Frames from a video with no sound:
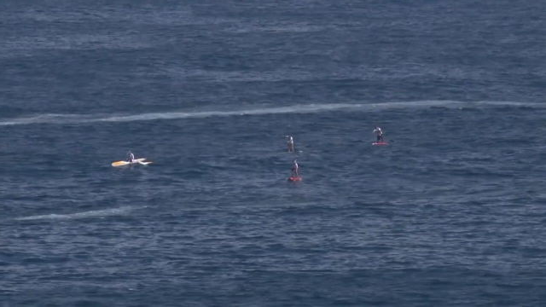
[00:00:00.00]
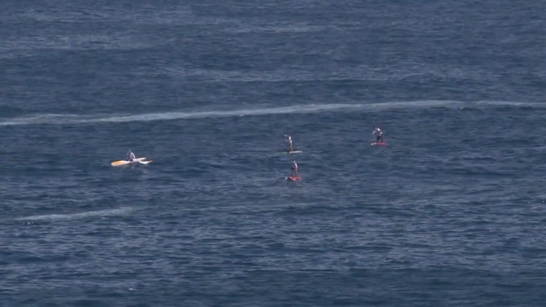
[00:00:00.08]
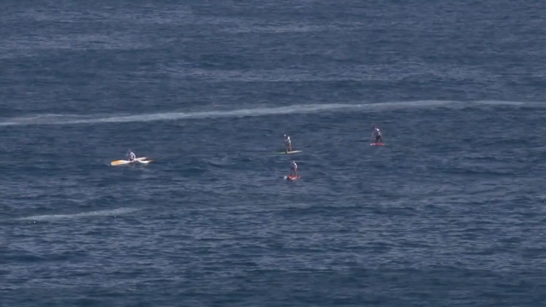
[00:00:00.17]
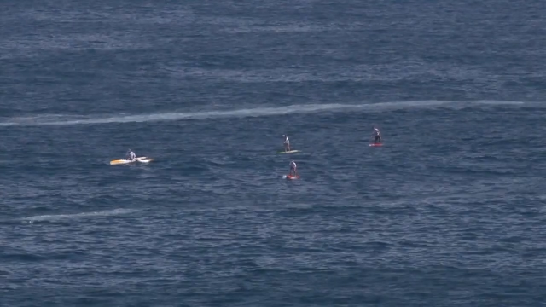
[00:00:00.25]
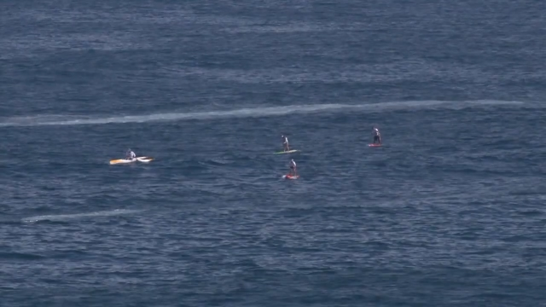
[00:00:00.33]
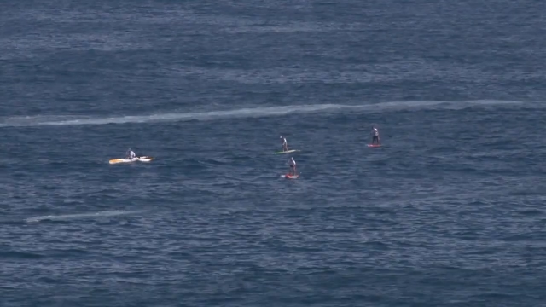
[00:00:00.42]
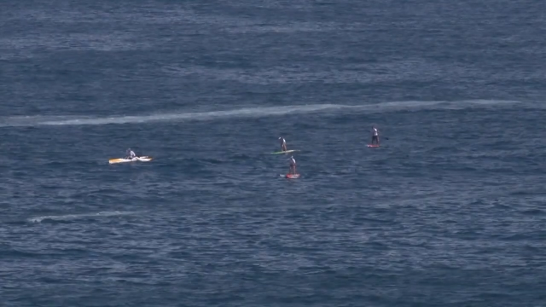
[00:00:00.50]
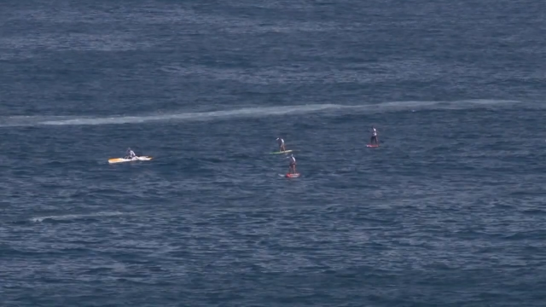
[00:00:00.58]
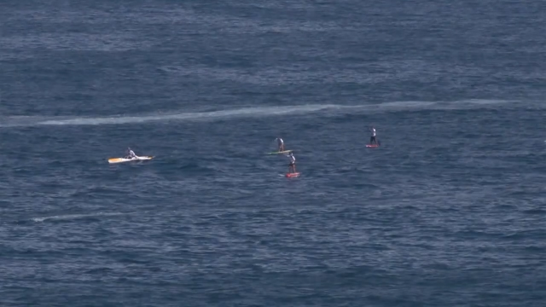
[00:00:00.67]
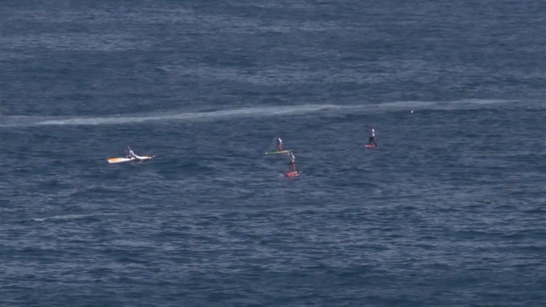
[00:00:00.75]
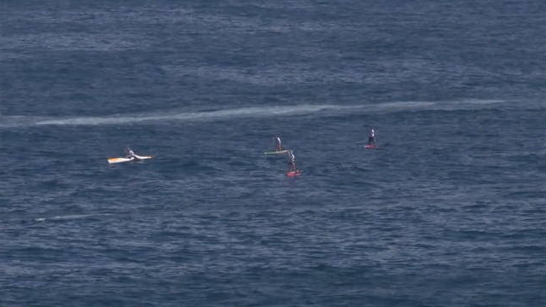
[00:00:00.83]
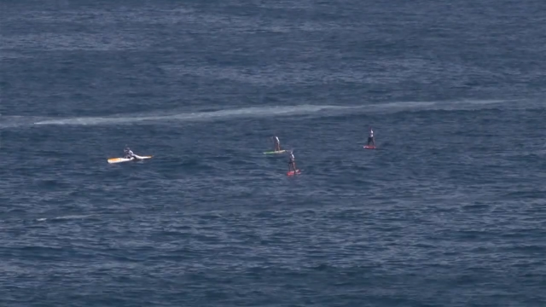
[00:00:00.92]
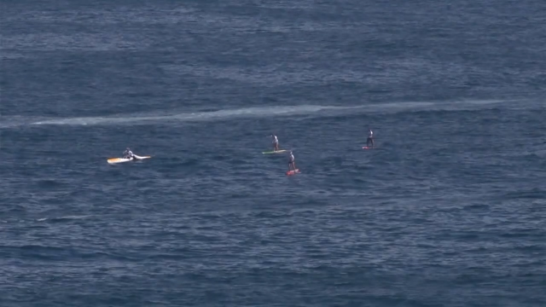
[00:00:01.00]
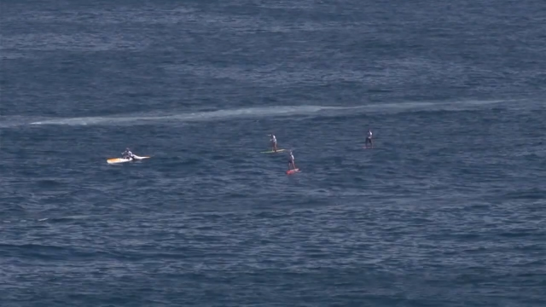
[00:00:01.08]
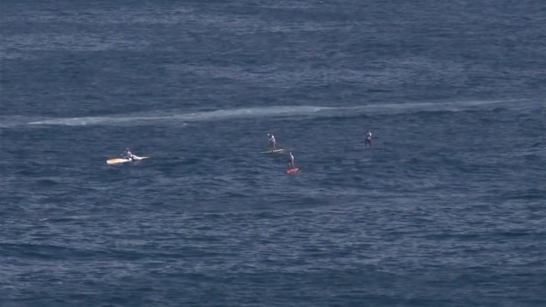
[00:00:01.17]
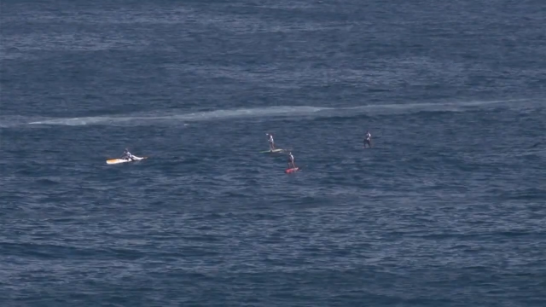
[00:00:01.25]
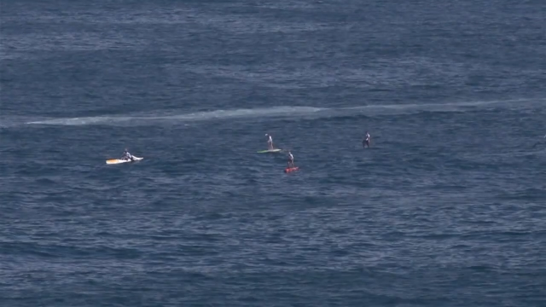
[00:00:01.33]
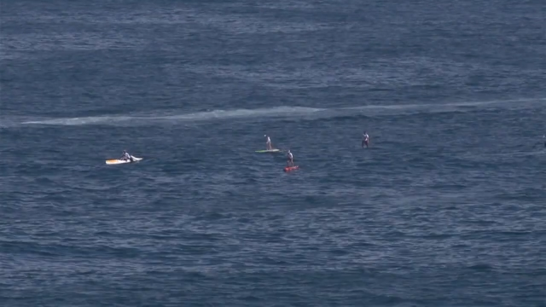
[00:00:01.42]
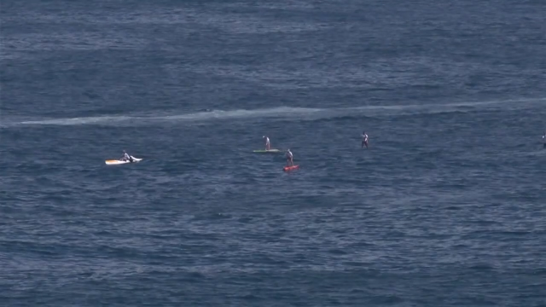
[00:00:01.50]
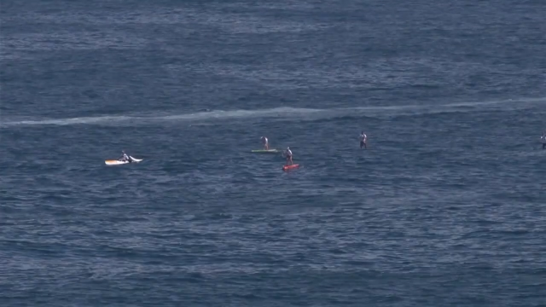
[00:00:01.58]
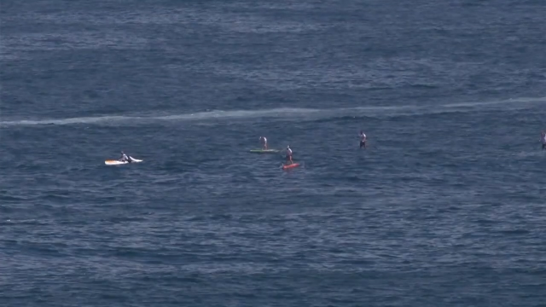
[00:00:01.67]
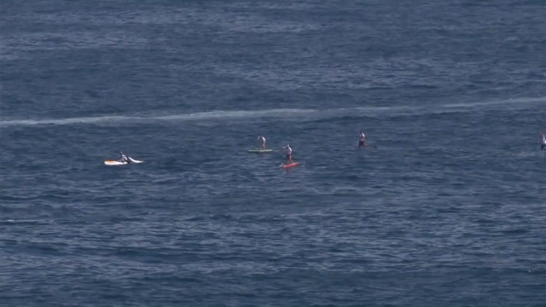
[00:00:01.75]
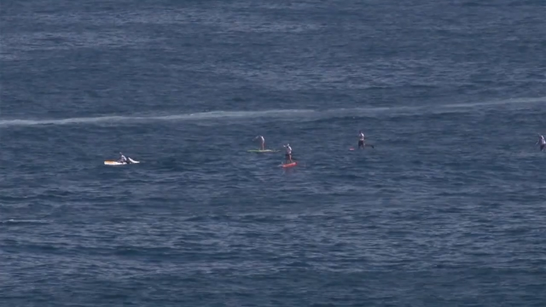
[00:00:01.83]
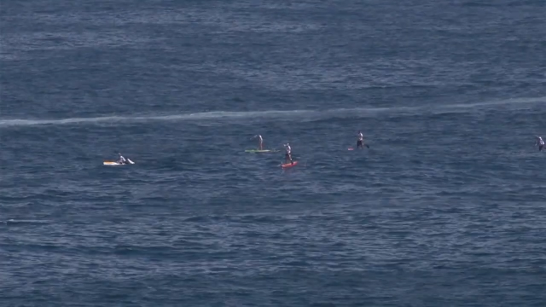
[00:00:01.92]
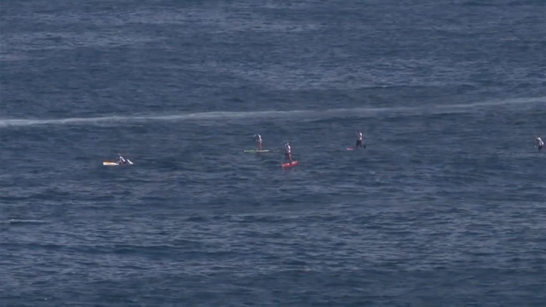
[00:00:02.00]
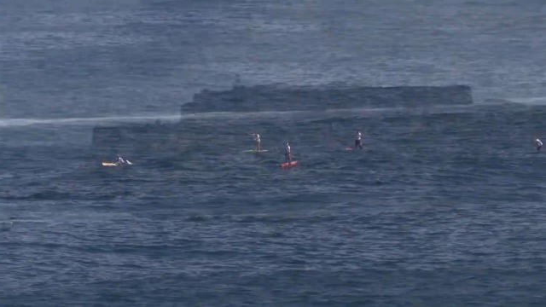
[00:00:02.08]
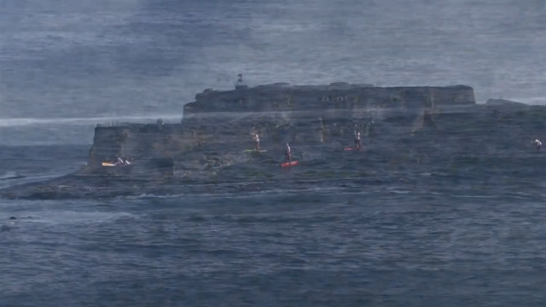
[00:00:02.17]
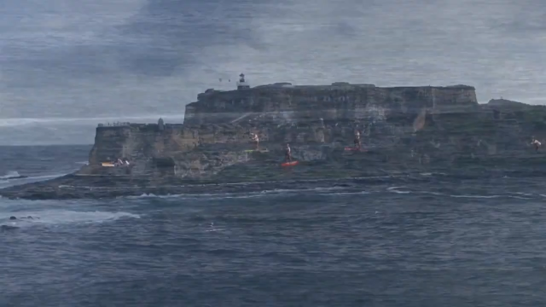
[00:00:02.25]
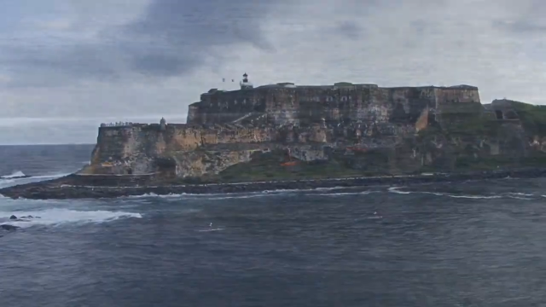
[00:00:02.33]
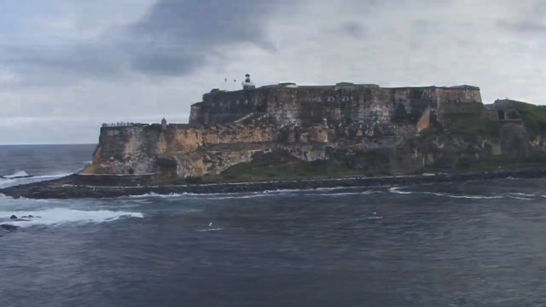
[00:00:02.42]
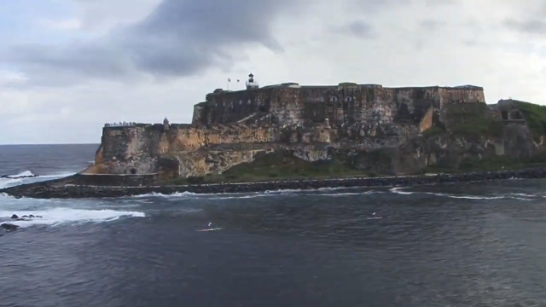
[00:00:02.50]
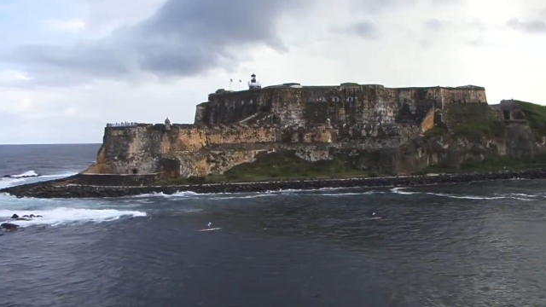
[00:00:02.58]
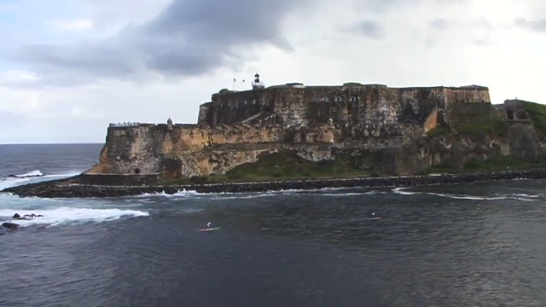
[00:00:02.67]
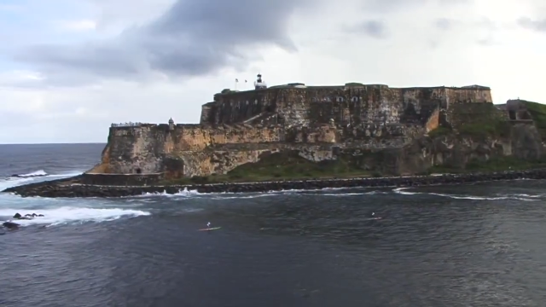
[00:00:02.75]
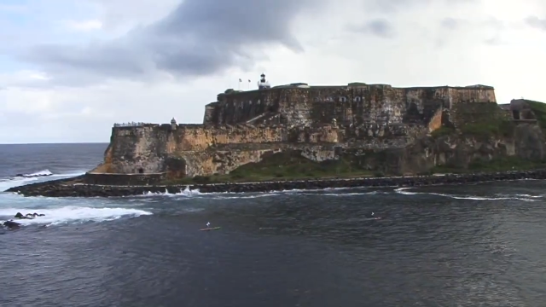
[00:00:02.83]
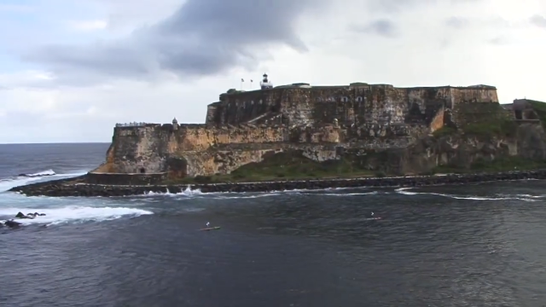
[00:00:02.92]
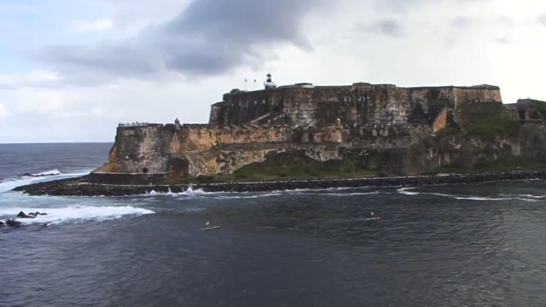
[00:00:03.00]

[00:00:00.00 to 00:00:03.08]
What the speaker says: (no speaker visible)